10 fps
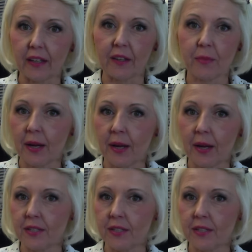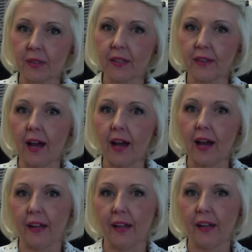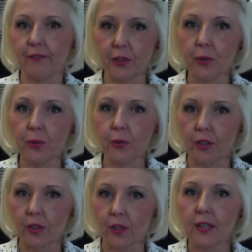It might be something that a viewer